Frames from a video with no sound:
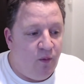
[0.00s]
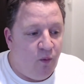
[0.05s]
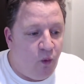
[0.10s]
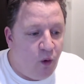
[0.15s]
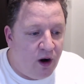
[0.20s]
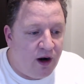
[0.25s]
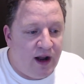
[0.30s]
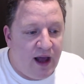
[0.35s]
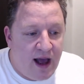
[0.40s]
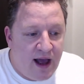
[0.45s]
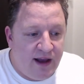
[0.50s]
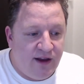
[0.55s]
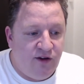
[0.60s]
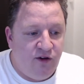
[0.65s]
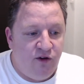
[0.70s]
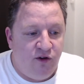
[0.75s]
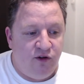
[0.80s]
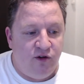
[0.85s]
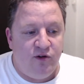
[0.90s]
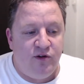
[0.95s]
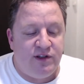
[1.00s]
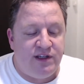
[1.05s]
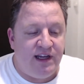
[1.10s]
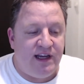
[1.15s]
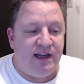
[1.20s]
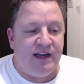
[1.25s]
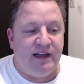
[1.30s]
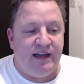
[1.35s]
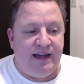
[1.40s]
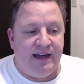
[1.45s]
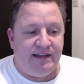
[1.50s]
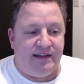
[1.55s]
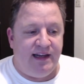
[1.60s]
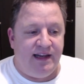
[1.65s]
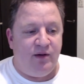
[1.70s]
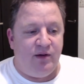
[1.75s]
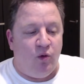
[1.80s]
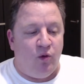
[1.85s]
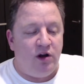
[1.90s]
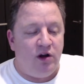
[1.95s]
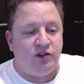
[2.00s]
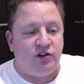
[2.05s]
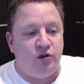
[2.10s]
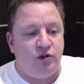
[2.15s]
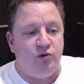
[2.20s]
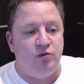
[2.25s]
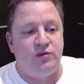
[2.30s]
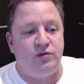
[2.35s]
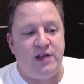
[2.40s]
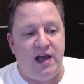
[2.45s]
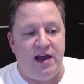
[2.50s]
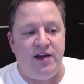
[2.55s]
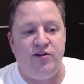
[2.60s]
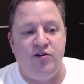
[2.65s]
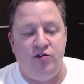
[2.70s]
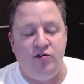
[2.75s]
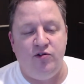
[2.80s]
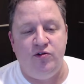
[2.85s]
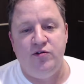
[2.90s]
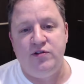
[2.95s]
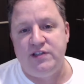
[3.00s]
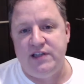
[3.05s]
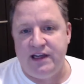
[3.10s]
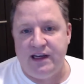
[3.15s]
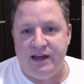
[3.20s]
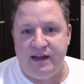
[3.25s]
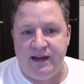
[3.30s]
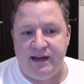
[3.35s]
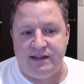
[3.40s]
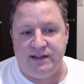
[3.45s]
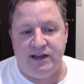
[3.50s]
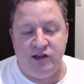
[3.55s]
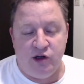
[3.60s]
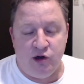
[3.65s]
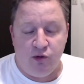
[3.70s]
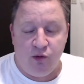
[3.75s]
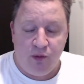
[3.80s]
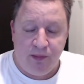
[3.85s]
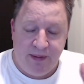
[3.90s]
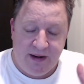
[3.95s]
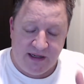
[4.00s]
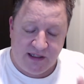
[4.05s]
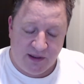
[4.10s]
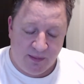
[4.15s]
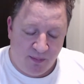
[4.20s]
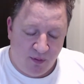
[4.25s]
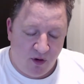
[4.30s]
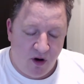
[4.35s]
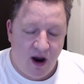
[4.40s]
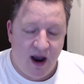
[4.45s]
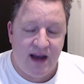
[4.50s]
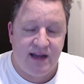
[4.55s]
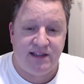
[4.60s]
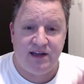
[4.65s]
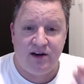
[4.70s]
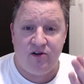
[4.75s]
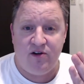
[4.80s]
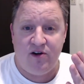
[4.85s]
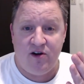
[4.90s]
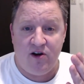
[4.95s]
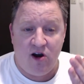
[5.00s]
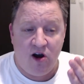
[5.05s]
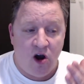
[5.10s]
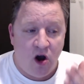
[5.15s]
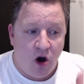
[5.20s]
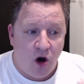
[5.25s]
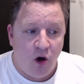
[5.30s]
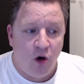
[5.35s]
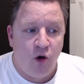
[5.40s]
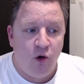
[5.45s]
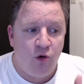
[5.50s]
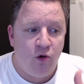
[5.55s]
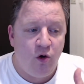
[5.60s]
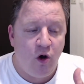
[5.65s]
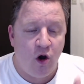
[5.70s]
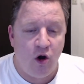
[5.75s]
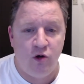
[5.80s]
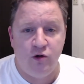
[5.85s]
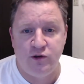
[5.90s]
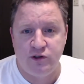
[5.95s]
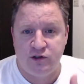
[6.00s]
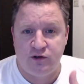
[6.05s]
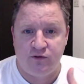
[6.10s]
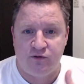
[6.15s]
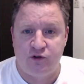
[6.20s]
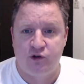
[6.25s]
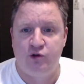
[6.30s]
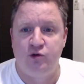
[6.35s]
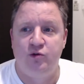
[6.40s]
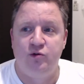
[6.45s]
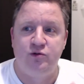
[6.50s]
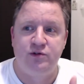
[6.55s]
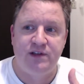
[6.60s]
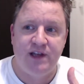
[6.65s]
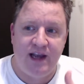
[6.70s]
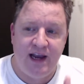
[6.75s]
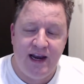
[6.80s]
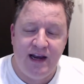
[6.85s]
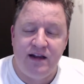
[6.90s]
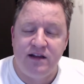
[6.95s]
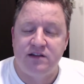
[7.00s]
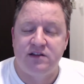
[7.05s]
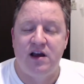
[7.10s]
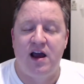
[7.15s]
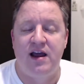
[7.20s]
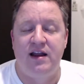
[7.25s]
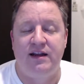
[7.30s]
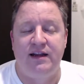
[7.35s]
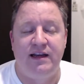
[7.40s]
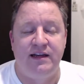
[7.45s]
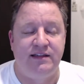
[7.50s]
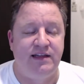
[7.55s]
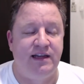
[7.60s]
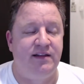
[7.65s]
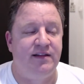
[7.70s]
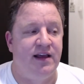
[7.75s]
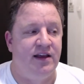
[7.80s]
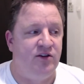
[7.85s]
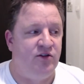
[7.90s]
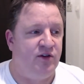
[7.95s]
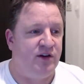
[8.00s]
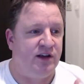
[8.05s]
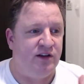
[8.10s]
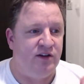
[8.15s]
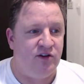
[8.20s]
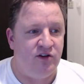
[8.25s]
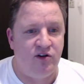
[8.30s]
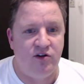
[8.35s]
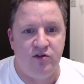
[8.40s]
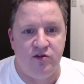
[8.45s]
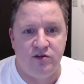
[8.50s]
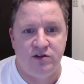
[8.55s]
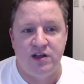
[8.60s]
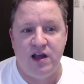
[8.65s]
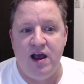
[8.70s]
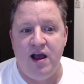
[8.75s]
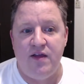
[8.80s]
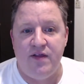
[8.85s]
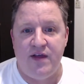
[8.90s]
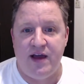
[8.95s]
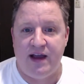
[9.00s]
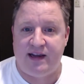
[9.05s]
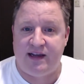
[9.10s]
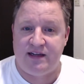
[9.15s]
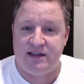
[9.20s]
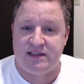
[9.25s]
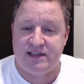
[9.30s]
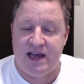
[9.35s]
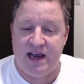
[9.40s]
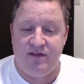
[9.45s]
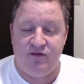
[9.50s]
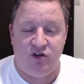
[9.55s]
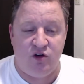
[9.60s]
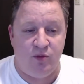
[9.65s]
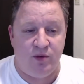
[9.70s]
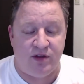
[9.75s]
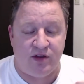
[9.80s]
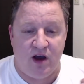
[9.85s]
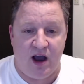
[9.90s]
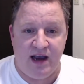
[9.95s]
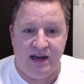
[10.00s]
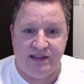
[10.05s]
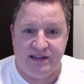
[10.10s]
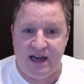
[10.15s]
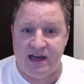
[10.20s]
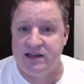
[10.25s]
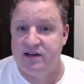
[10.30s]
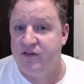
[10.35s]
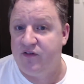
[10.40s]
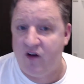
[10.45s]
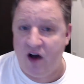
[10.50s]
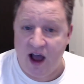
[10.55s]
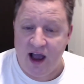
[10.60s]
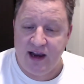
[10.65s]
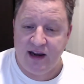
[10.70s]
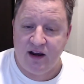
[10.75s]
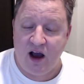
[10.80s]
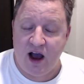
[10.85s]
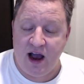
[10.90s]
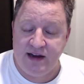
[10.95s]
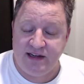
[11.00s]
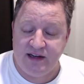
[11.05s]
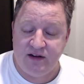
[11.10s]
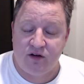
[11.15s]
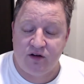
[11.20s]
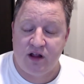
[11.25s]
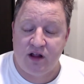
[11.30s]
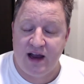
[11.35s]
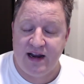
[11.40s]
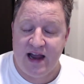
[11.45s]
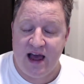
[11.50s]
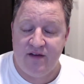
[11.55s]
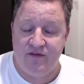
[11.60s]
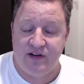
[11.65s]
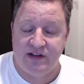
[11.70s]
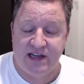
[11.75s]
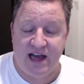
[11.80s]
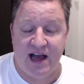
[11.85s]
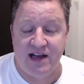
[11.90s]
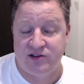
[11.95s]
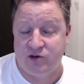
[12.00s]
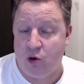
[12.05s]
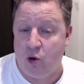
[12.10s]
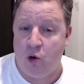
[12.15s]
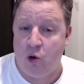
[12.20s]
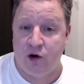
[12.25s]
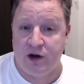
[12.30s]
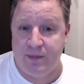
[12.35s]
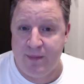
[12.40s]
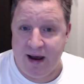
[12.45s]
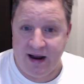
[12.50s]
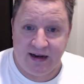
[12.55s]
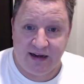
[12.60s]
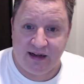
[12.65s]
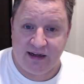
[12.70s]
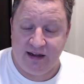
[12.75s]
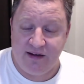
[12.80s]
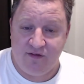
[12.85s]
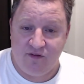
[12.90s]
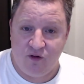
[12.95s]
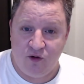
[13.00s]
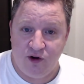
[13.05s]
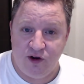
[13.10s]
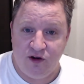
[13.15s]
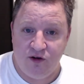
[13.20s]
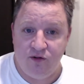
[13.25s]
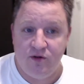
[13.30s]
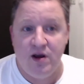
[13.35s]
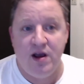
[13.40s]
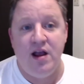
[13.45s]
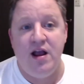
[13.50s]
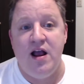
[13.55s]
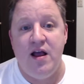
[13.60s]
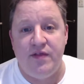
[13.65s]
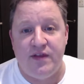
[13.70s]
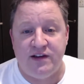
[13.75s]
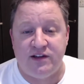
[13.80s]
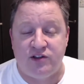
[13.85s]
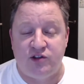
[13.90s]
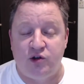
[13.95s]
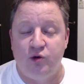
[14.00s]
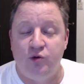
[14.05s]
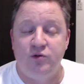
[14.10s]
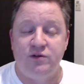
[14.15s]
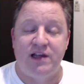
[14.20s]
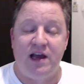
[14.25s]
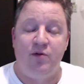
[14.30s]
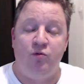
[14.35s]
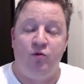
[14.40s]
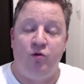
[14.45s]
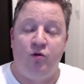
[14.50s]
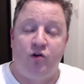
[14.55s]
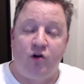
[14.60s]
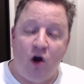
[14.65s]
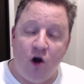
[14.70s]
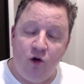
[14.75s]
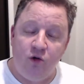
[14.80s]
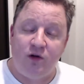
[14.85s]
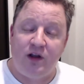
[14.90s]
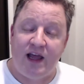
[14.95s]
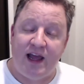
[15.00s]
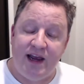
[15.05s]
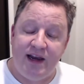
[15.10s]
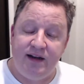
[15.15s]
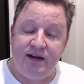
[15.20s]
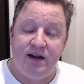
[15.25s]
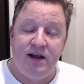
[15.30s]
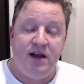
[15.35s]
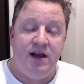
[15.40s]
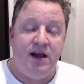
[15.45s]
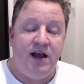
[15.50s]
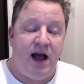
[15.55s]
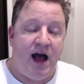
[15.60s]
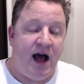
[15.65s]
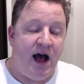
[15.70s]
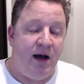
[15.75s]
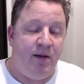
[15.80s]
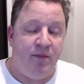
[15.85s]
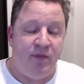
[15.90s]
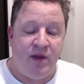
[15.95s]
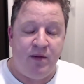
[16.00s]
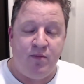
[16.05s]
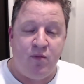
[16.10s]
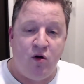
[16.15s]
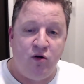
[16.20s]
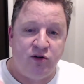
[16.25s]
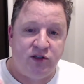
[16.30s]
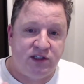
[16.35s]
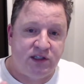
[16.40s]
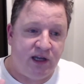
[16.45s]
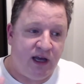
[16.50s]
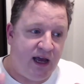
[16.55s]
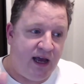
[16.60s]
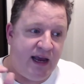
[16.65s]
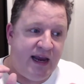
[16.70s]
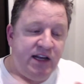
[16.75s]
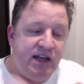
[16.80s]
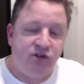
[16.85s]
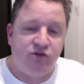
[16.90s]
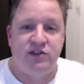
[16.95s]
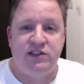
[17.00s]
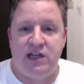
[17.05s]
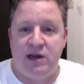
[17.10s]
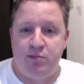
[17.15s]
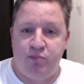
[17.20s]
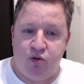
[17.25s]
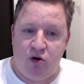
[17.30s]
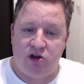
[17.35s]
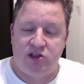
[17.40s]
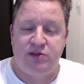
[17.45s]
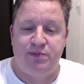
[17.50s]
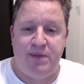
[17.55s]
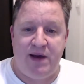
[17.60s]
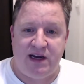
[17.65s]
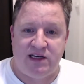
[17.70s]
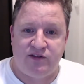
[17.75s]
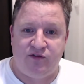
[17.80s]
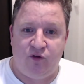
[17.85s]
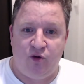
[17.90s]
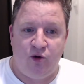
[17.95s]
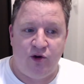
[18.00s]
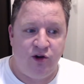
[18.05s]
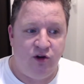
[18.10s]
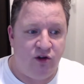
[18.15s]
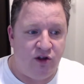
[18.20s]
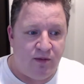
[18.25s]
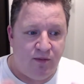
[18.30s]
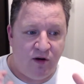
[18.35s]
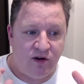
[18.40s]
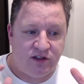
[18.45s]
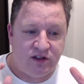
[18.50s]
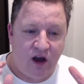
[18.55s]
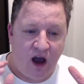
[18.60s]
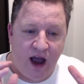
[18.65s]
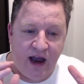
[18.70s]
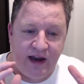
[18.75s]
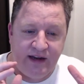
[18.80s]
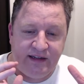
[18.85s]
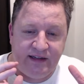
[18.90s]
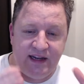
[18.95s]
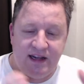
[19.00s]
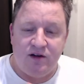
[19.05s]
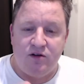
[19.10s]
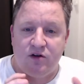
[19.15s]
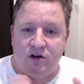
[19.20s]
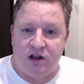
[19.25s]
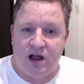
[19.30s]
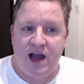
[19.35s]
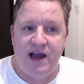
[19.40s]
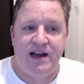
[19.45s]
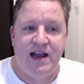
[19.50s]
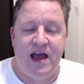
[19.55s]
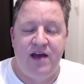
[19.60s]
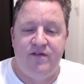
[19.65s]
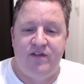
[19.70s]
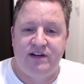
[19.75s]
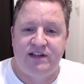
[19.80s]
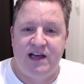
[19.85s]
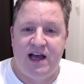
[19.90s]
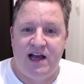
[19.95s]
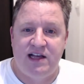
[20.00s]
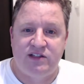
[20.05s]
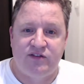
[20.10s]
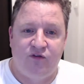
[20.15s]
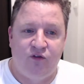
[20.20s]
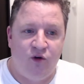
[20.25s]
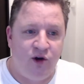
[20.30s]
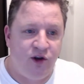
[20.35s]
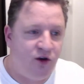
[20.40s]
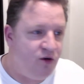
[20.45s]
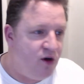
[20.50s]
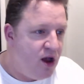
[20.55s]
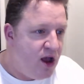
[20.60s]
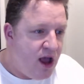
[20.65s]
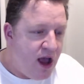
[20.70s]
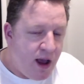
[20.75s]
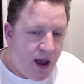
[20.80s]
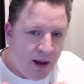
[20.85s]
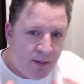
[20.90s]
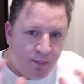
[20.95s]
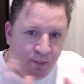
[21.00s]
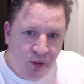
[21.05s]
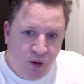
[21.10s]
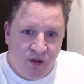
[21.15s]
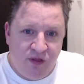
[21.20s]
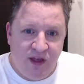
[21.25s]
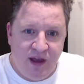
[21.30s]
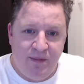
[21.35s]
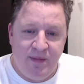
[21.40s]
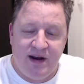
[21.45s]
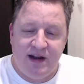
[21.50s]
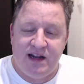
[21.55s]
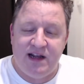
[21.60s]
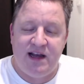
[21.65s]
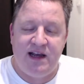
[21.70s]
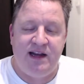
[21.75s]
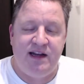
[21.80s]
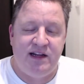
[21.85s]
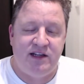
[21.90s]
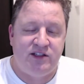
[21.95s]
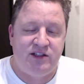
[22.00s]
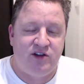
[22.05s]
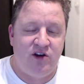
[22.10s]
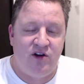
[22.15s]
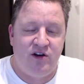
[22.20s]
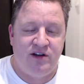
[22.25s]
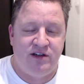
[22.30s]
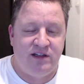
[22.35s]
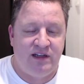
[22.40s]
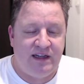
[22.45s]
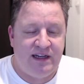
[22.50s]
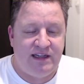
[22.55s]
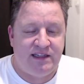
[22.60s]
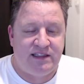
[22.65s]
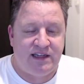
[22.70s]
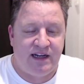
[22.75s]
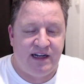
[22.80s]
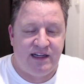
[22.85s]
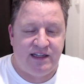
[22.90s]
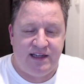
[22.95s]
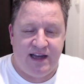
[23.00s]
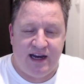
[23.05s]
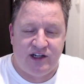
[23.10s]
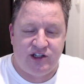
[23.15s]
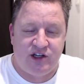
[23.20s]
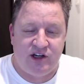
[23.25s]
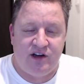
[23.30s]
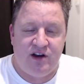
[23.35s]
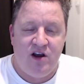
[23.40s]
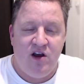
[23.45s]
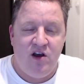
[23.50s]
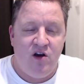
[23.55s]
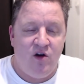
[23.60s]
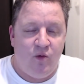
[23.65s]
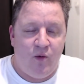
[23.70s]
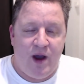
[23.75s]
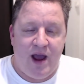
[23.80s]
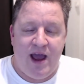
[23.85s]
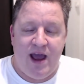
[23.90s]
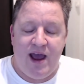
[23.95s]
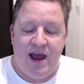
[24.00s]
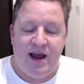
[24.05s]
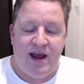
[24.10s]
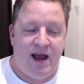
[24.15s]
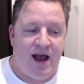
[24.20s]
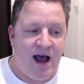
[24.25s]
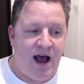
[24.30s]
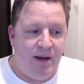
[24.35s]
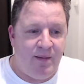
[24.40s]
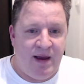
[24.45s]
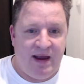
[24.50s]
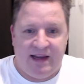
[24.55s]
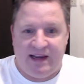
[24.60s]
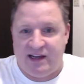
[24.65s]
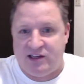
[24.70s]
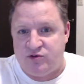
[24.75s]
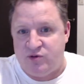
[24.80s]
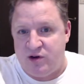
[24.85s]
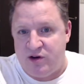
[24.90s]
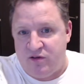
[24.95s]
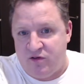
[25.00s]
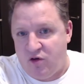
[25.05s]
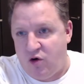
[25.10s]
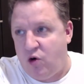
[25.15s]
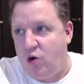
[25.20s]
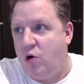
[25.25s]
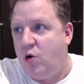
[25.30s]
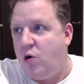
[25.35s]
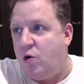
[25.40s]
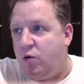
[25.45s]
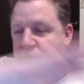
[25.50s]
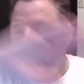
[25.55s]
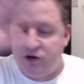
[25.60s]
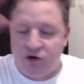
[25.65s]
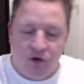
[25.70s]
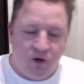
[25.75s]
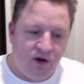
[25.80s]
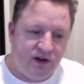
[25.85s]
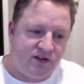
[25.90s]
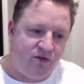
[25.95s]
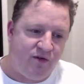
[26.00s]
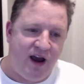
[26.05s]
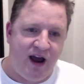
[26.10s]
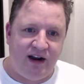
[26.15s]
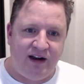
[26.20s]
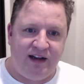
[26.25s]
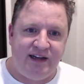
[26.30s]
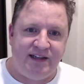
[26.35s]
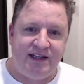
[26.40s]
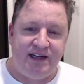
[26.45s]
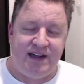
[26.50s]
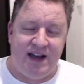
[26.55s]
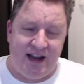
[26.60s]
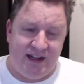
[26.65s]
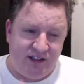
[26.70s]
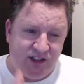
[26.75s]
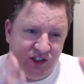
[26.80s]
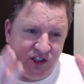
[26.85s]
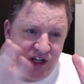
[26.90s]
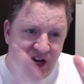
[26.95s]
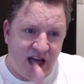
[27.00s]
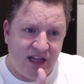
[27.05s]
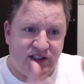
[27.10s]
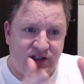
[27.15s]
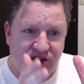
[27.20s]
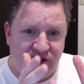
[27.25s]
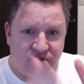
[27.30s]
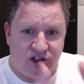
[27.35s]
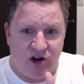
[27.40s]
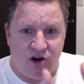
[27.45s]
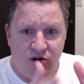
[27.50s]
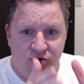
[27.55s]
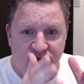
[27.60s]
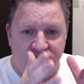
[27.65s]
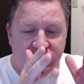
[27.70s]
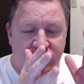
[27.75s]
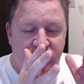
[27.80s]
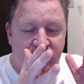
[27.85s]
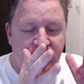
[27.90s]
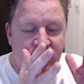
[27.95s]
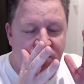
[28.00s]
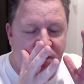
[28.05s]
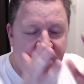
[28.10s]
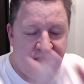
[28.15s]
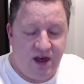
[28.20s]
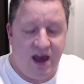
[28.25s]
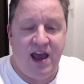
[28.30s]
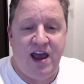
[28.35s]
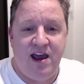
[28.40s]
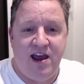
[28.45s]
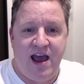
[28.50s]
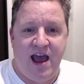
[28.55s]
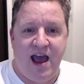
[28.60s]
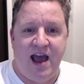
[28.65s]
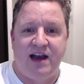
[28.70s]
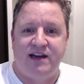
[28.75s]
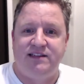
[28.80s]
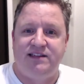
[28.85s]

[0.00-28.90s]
What are you using in LinkedIn? What tools are you using in LinkedIn? You will be surprised. There are a whole host of tools inside LinkedIn that you can use that can save you with identifying ideal client avatars automatically for you. There's tools that will collate the most interesting prospects for you, the most ideal client avatars for you, and put them in a certain list in a section where it gets rid of all the noise around LinkedIn and just shows you their